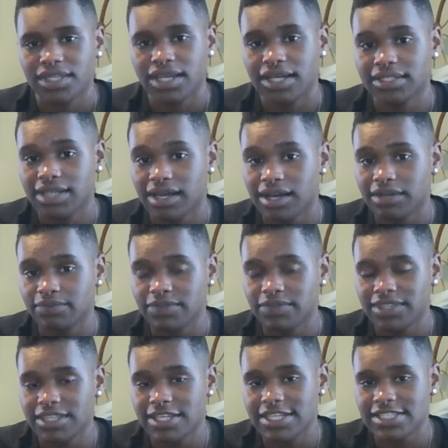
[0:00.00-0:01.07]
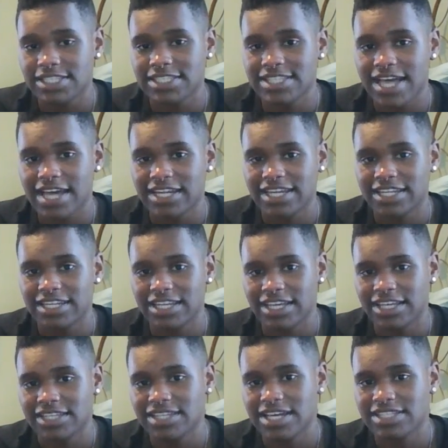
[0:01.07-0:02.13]
A con with this is that
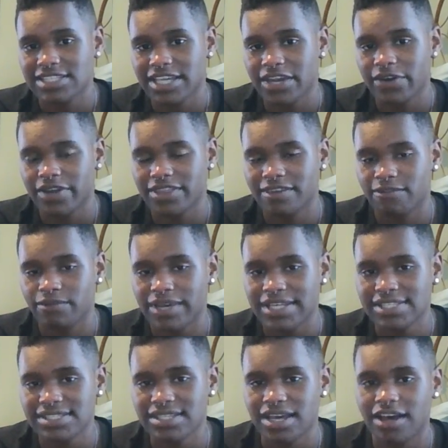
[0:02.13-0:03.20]
it does carry the risk